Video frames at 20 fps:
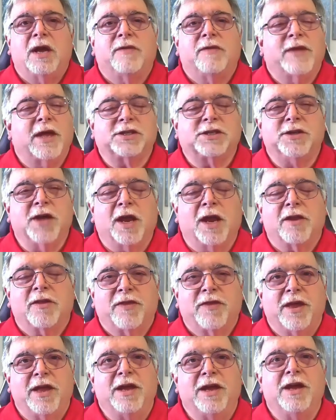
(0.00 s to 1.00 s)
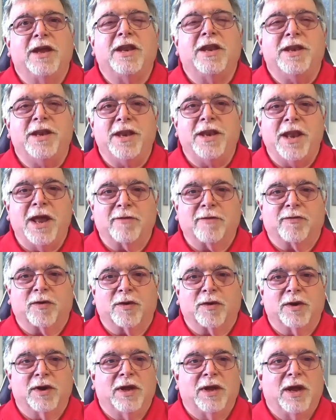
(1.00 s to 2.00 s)
That's not a thing,
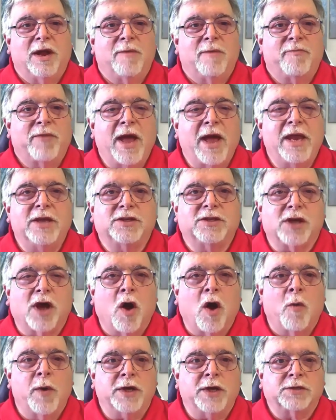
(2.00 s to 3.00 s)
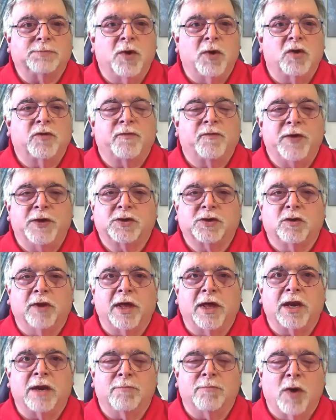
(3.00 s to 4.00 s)
never. Pain is always both physical
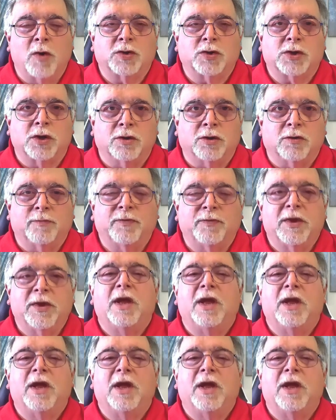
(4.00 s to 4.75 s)
and emotional.